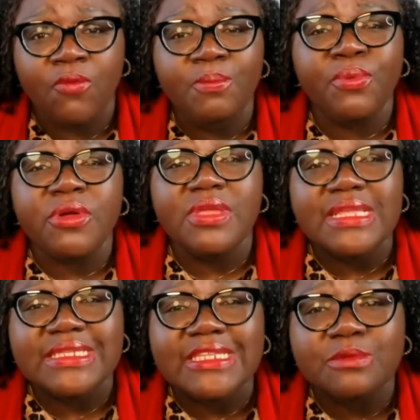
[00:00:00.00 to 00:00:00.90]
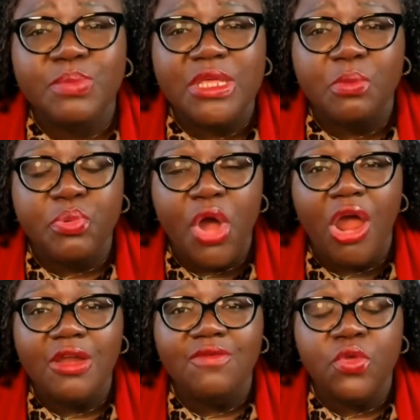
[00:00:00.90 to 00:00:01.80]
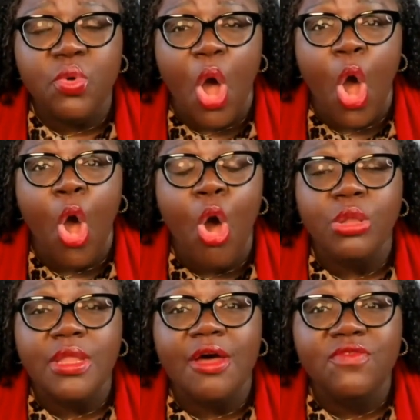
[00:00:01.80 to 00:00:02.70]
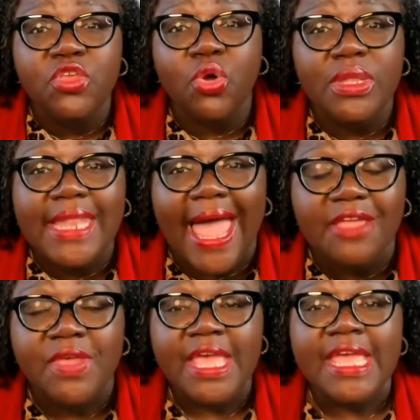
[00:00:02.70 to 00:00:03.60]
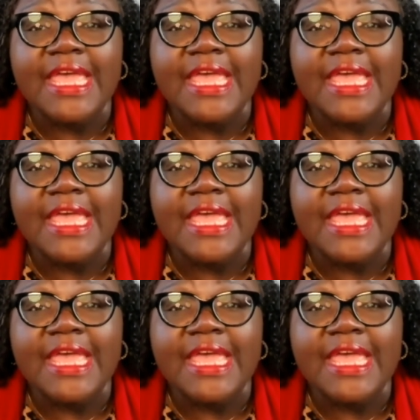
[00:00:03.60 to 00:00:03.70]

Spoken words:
Brilliance has been a part of you all of your life.